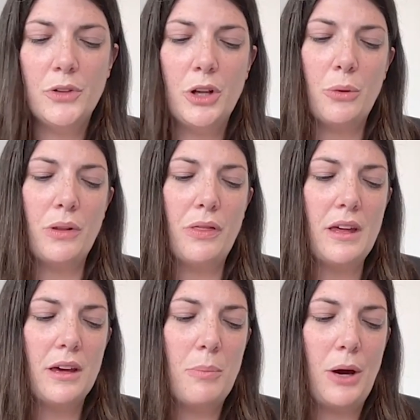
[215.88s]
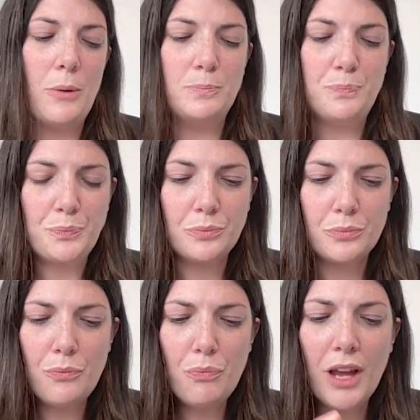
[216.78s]
We think about
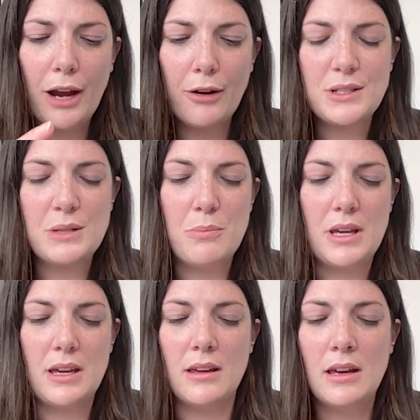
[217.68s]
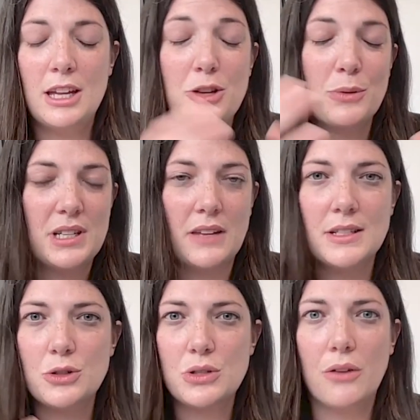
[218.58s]
Ericsson being, you were saying
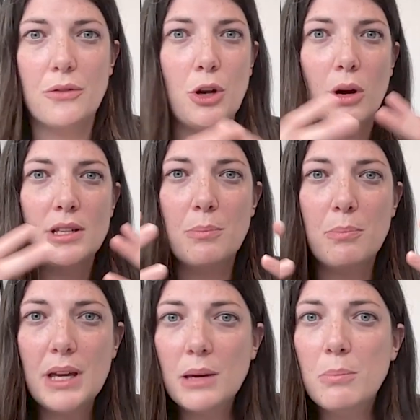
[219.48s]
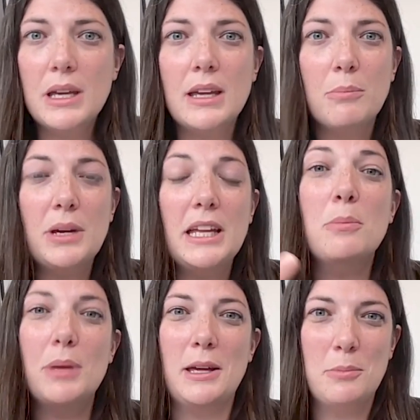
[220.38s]
this yourself, it's a big
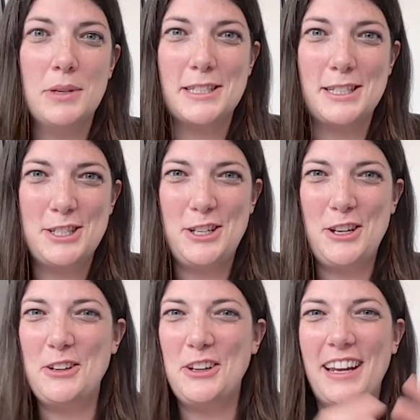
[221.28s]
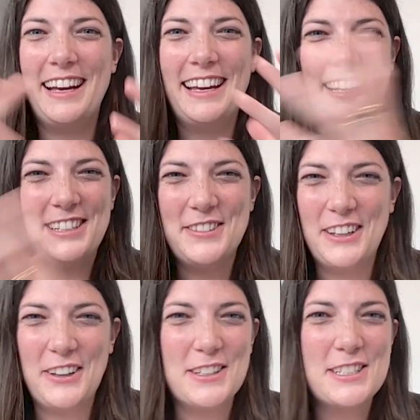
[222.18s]
B2B business, you're not
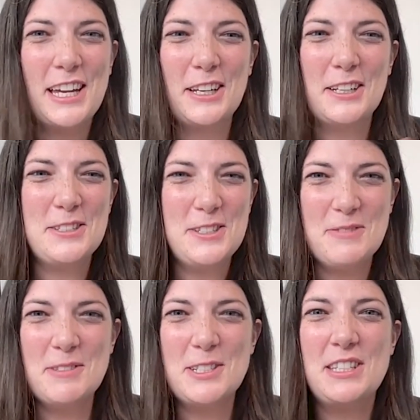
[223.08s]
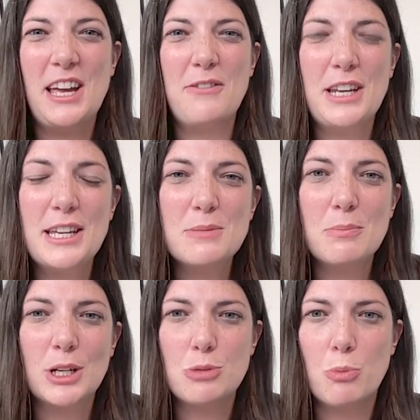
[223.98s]
doing all this kind of consumer stuff. It is
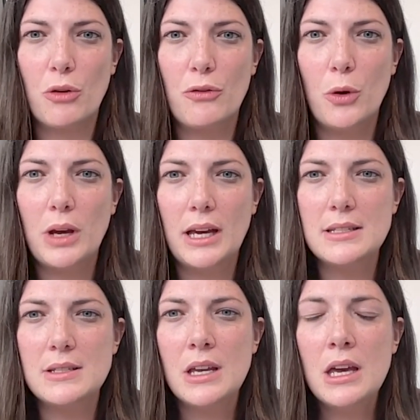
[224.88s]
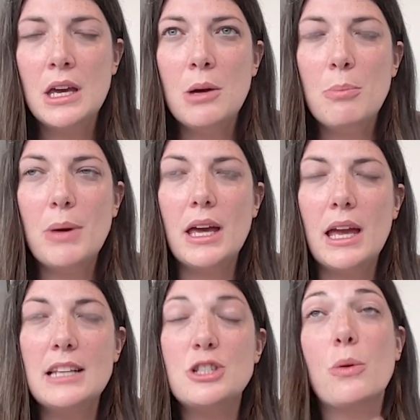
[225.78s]
much more focused.
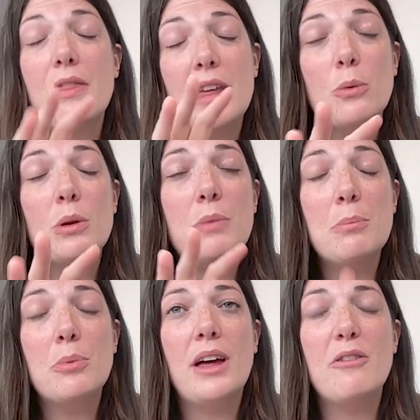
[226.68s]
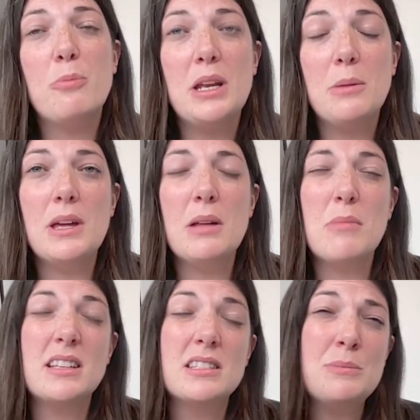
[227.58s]
And so I think when people have B2B in
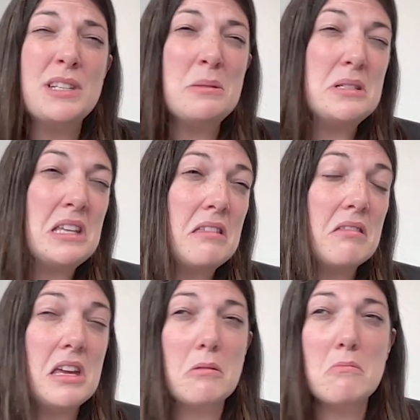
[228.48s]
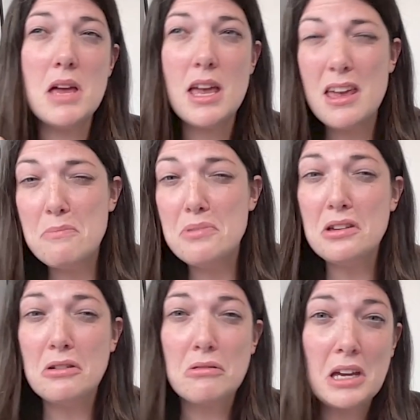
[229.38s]
mind, sometimes they think
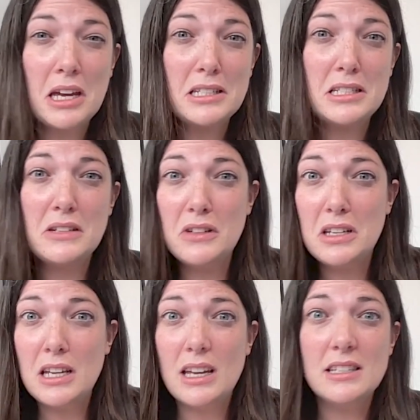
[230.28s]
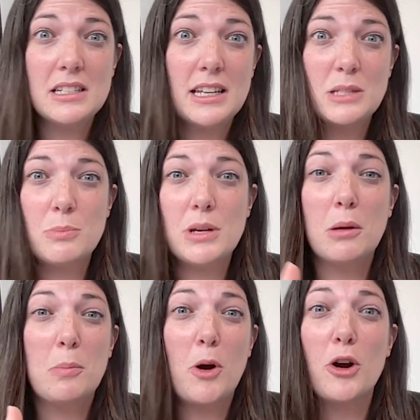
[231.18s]
maybe creativity isn't as
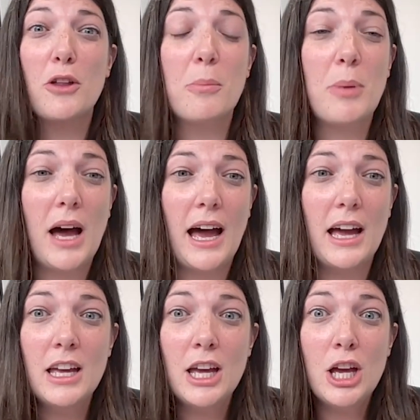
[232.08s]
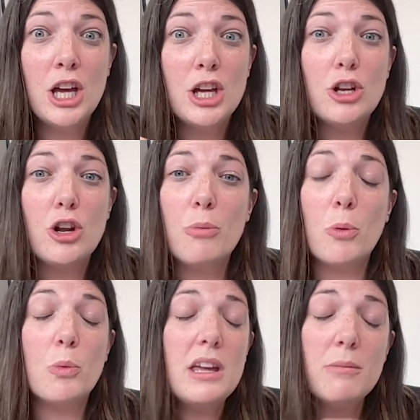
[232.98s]
big part of the pot,
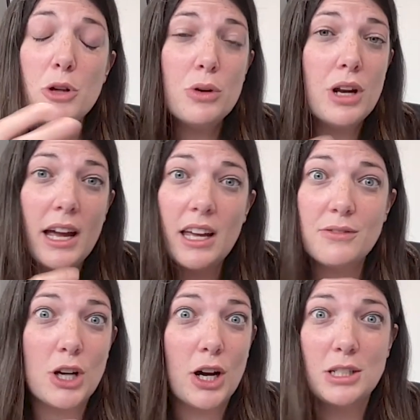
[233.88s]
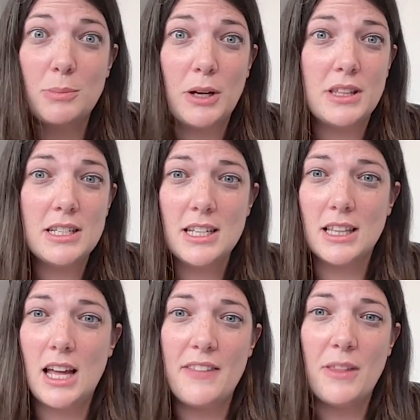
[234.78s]
but you and I have talked about this a
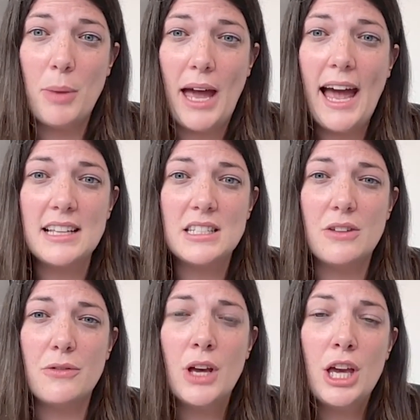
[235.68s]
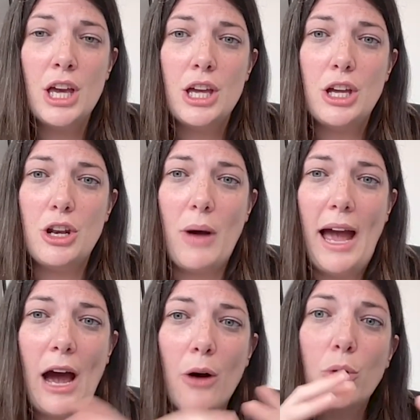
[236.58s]
lot in the past of,
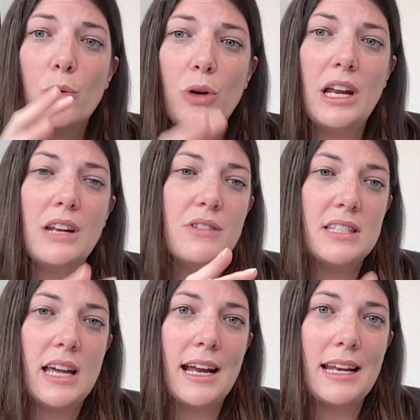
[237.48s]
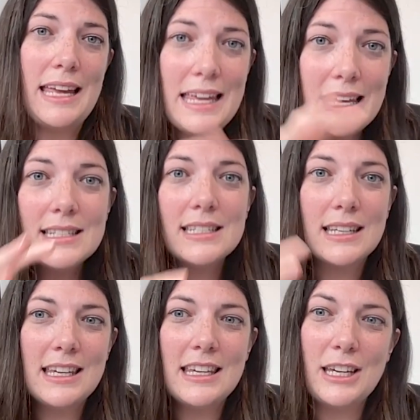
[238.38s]
how creative design is a
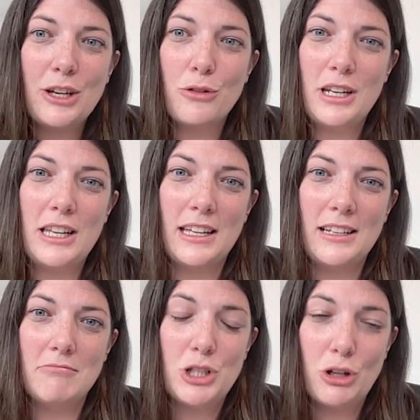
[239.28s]
key ingredient to